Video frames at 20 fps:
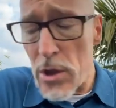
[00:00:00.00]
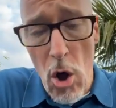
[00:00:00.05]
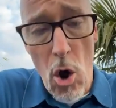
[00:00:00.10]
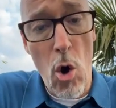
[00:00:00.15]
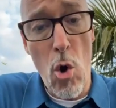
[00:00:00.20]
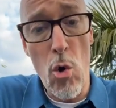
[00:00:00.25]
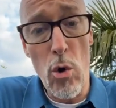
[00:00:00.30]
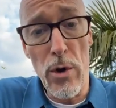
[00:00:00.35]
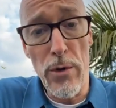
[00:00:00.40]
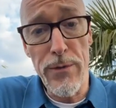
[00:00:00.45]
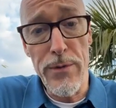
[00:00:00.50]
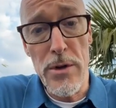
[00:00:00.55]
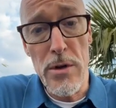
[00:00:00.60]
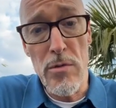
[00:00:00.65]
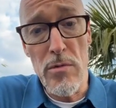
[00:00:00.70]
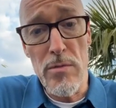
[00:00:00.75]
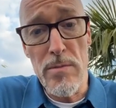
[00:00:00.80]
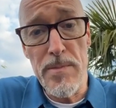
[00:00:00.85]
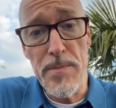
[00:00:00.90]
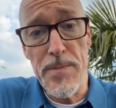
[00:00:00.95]
with all of
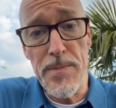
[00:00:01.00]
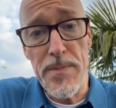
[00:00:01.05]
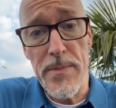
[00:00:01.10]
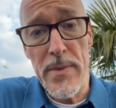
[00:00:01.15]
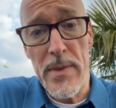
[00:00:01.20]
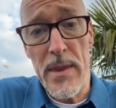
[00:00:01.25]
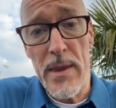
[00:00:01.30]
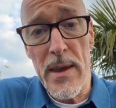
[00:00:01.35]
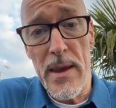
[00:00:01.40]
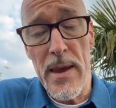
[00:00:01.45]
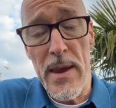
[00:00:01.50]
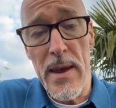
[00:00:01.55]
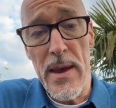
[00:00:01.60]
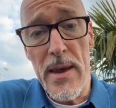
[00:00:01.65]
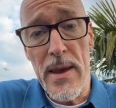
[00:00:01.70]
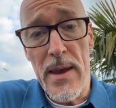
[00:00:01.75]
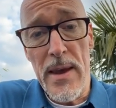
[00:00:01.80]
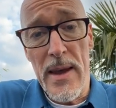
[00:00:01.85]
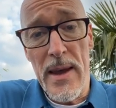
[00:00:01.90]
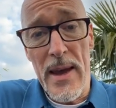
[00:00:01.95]
you.
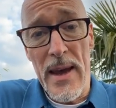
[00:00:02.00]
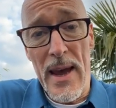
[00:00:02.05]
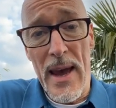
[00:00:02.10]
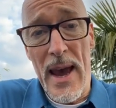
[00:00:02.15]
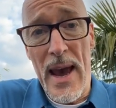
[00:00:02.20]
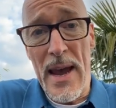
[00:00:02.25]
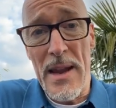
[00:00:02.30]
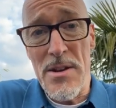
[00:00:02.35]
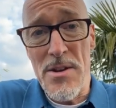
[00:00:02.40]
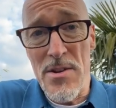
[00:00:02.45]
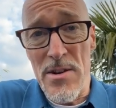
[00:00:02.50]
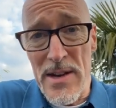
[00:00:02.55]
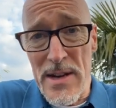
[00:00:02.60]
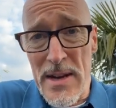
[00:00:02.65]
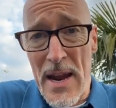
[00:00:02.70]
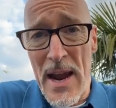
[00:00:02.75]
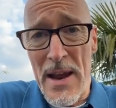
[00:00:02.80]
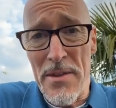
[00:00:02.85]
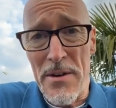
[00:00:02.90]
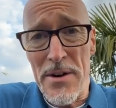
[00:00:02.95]
And
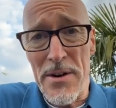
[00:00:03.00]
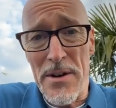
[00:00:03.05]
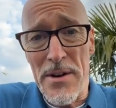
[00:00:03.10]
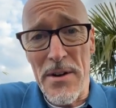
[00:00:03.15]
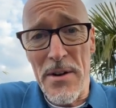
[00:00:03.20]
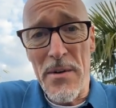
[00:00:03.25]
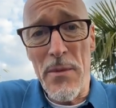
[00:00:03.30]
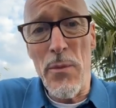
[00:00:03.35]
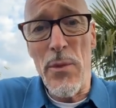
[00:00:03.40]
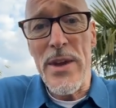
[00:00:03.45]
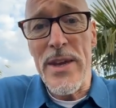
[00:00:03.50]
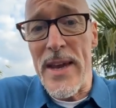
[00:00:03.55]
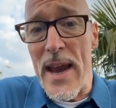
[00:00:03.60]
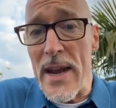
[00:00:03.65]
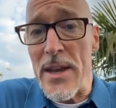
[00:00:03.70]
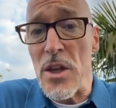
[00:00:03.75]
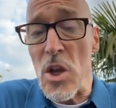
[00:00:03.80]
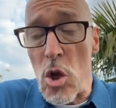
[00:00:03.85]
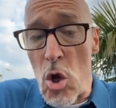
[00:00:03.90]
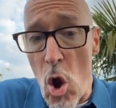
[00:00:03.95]
together we
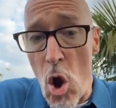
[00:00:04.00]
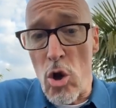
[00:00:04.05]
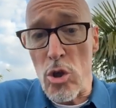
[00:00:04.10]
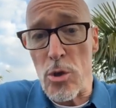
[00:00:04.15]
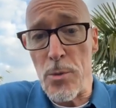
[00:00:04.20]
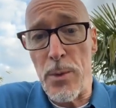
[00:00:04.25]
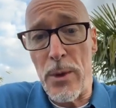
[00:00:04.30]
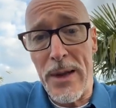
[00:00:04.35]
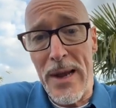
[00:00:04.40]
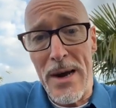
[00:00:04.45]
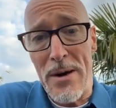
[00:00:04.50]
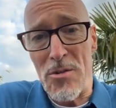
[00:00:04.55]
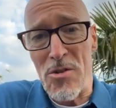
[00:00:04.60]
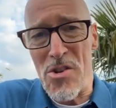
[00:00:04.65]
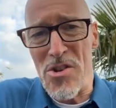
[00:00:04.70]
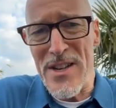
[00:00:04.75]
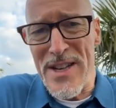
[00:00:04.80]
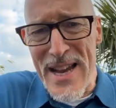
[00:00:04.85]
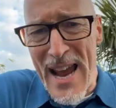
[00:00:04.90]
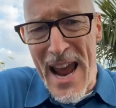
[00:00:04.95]
get the gospel
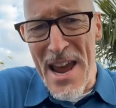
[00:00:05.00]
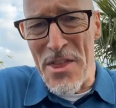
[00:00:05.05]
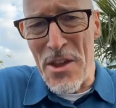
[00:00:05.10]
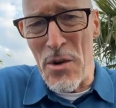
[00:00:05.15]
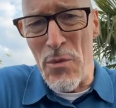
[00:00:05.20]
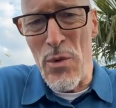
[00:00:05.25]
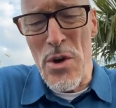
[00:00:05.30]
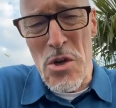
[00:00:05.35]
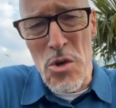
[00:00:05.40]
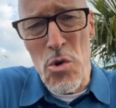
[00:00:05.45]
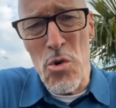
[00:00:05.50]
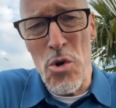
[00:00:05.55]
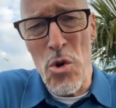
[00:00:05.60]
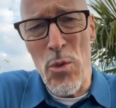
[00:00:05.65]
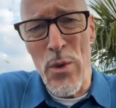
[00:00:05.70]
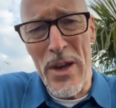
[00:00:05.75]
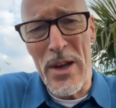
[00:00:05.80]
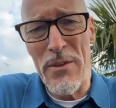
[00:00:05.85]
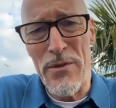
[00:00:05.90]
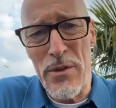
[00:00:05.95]
out. Together we
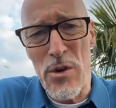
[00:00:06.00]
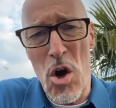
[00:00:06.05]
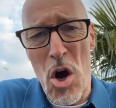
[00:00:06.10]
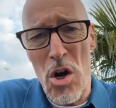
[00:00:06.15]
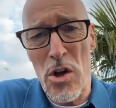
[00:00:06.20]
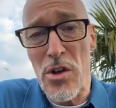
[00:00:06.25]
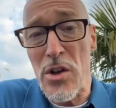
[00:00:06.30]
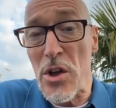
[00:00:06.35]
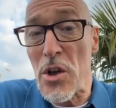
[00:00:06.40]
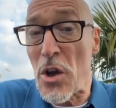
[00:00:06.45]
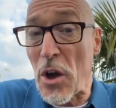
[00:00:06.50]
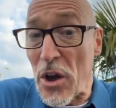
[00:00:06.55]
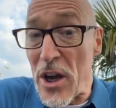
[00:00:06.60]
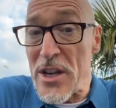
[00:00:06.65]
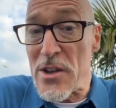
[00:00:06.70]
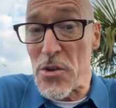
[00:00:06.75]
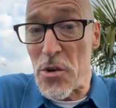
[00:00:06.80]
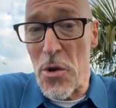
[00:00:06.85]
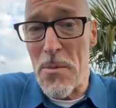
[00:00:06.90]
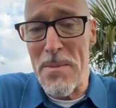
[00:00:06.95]
do the will of God, the
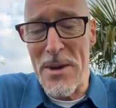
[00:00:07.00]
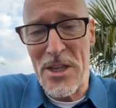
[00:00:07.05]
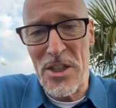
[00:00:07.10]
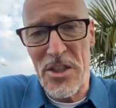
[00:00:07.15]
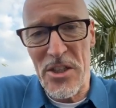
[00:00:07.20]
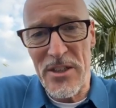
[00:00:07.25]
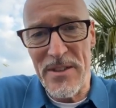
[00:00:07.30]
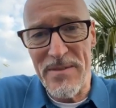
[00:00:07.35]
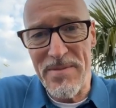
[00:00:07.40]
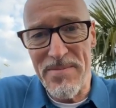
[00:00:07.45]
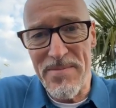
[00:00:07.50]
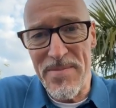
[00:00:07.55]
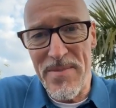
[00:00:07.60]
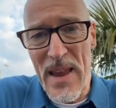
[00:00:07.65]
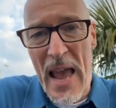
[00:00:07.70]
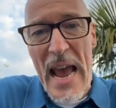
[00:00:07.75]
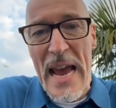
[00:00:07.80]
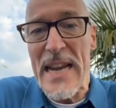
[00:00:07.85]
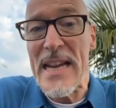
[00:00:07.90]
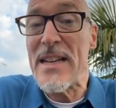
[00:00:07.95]
Great Commission.
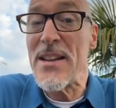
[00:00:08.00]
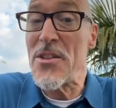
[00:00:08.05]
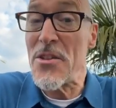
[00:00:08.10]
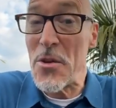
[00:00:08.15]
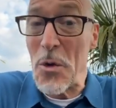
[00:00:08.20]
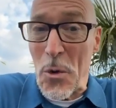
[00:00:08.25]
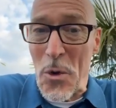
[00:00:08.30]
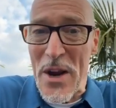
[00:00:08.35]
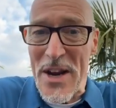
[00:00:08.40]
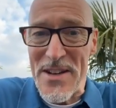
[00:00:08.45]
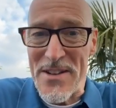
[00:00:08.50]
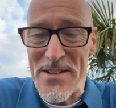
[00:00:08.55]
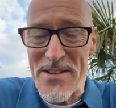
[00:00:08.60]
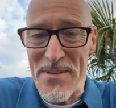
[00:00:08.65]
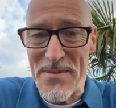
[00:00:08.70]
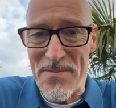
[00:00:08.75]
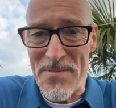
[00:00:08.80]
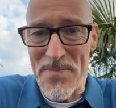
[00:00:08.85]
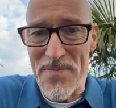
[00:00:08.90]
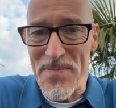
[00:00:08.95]
And it is
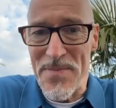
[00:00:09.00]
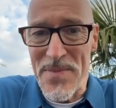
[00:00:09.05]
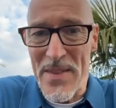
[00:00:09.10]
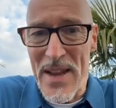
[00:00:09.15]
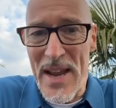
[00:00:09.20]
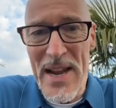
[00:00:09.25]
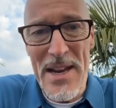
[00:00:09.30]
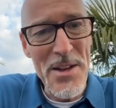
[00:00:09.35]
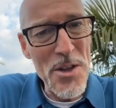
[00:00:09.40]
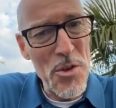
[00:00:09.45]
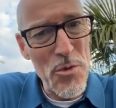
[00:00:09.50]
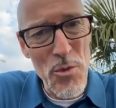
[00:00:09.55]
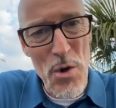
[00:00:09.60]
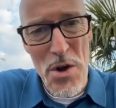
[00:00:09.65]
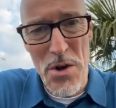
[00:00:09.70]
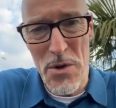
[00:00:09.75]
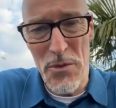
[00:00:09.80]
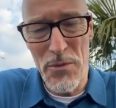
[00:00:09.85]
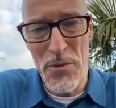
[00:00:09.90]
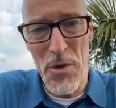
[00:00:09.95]
great. It
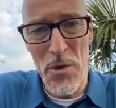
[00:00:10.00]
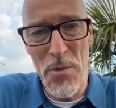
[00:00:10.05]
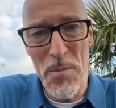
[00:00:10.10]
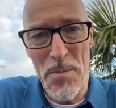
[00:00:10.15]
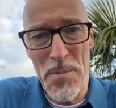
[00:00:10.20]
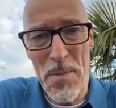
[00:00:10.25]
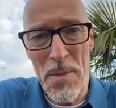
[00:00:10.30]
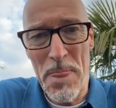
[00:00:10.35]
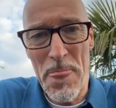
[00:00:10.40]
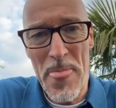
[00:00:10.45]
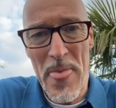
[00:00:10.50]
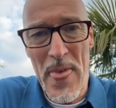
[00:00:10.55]
is wonderful.